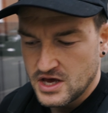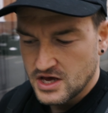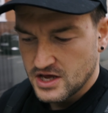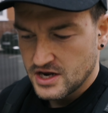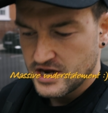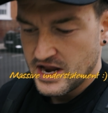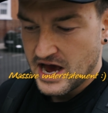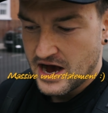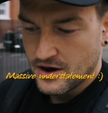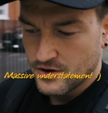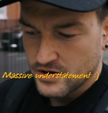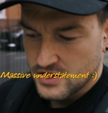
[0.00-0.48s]

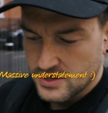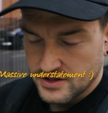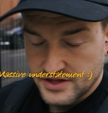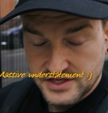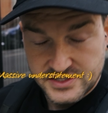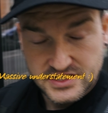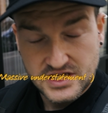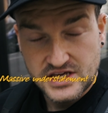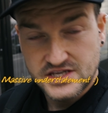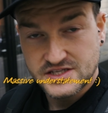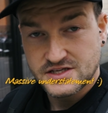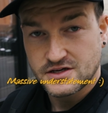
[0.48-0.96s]
Now,
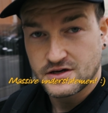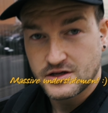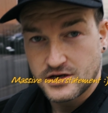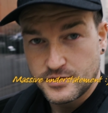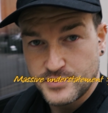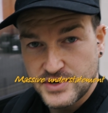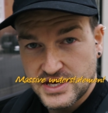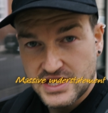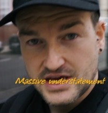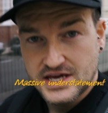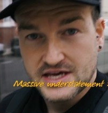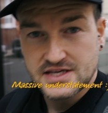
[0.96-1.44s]
this isn't going to
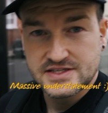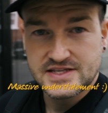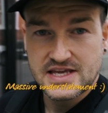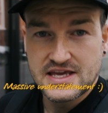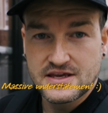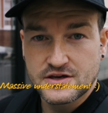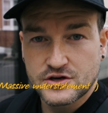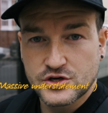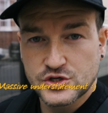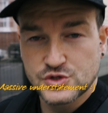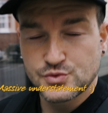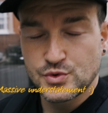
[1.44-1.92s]
be easy
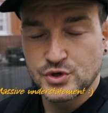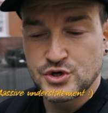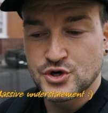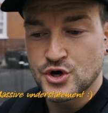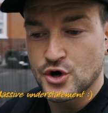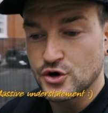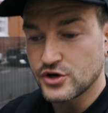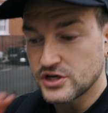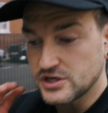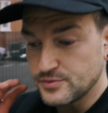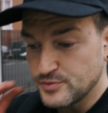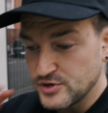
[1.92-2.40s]
because we're
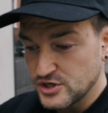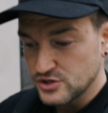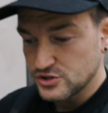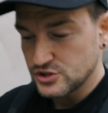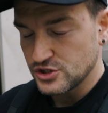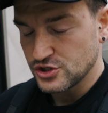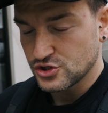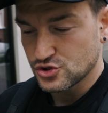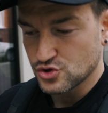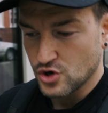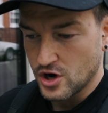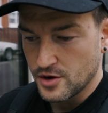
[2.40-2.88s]
not going to be using
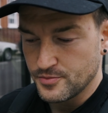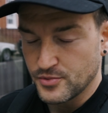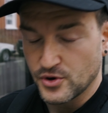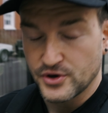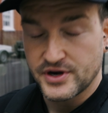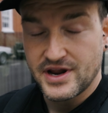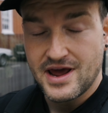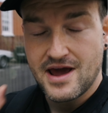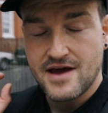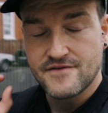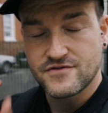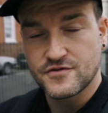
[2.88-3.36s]
a
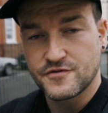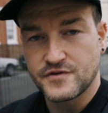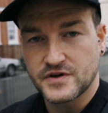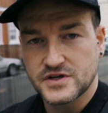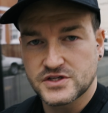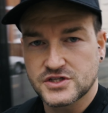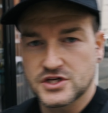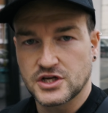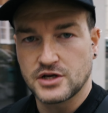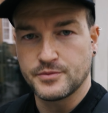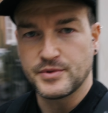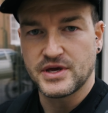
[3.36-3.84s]
tripod,
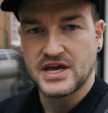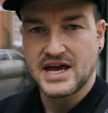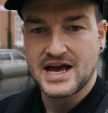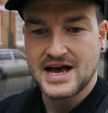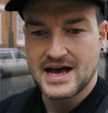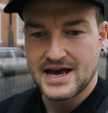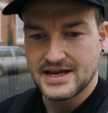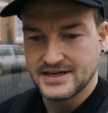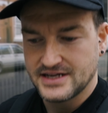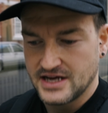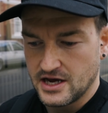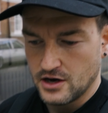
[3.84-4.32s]
everything's going to be
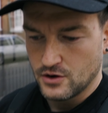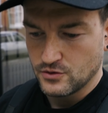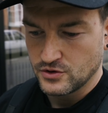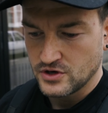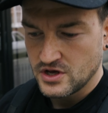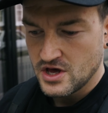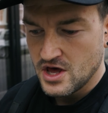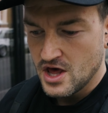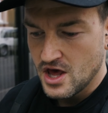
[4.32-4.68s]
handheld.